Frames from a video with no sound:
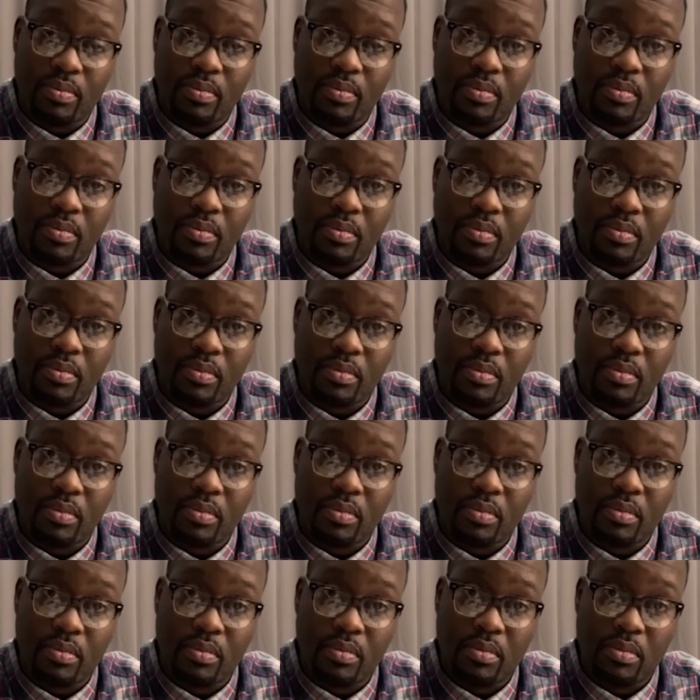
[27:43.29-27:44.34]

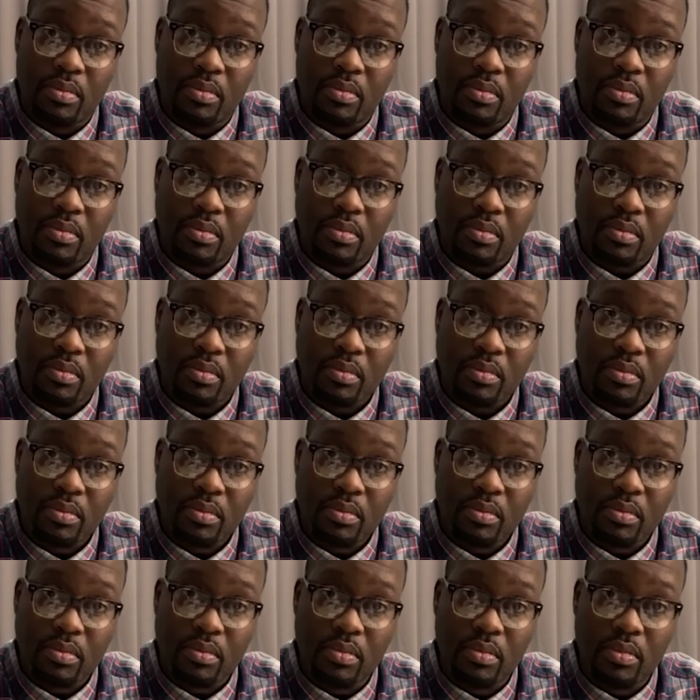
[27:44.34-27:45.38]

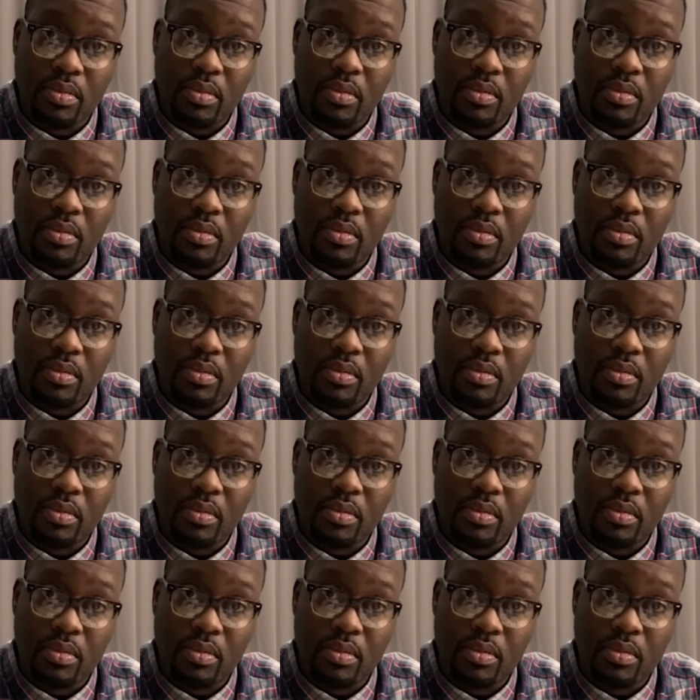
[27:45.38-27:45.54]
No one is speaking in this clip.